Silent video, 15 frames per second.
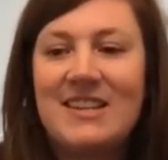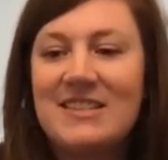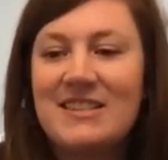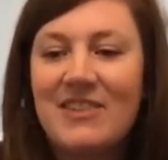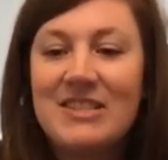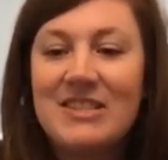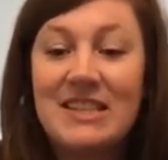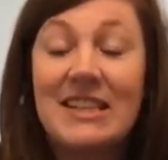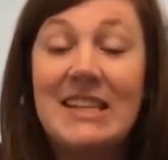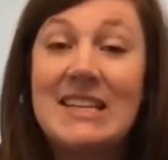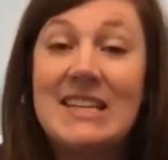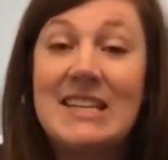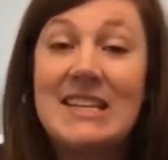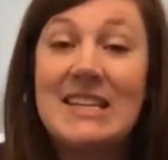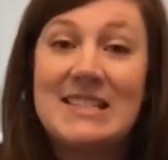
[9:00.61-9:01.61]
He doesn't give us a
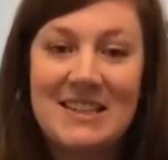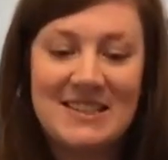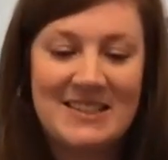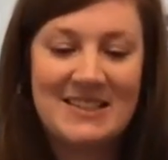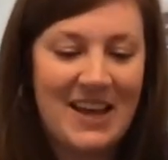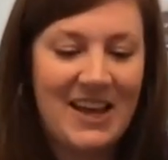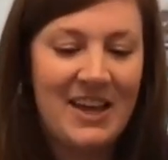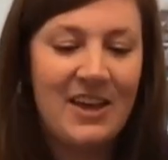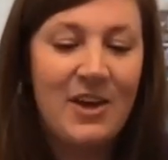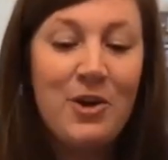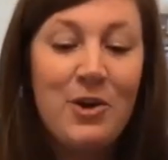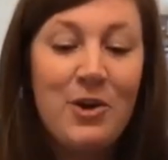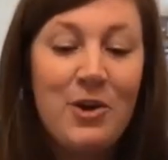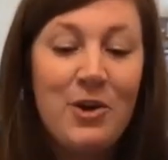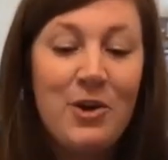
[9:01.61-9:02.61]
list and say,